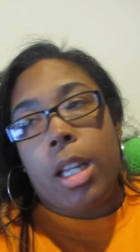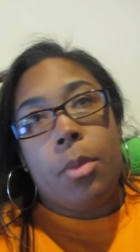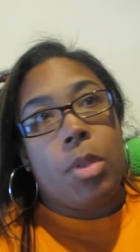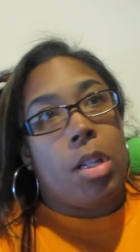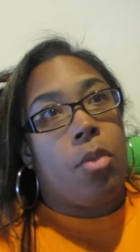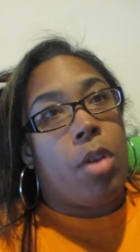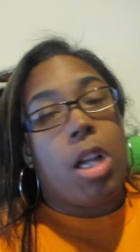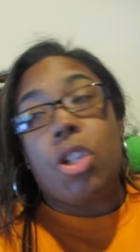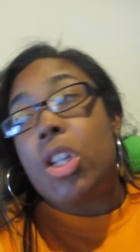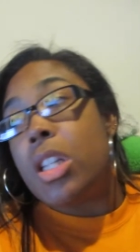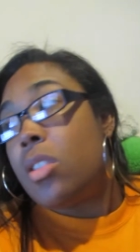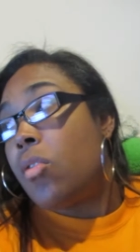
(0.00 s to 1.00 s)
He was in a
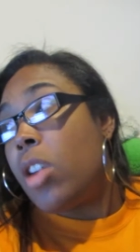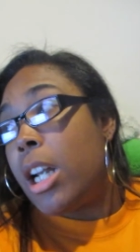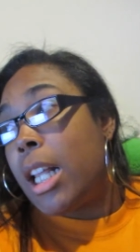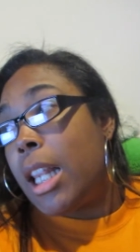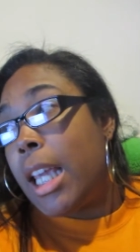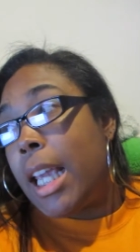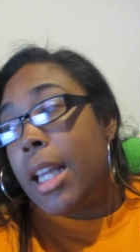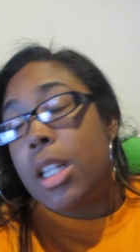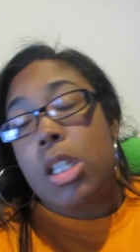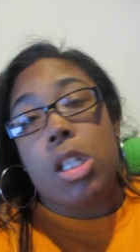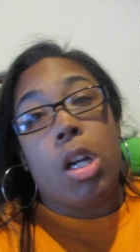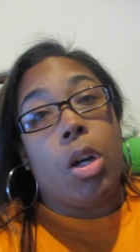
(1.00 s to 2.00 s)
rush. He's running late,
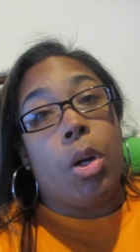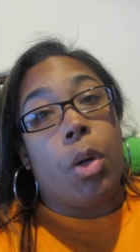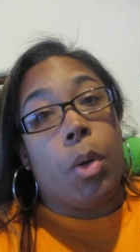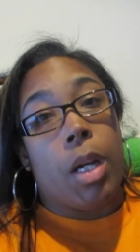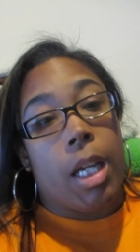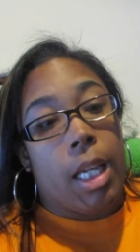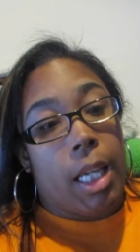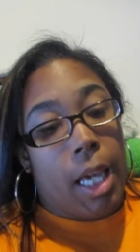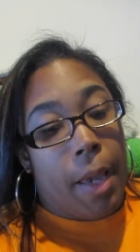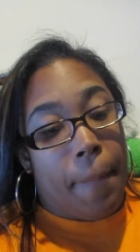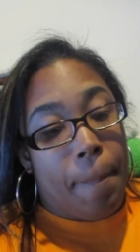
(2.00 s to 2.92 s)
so yeah.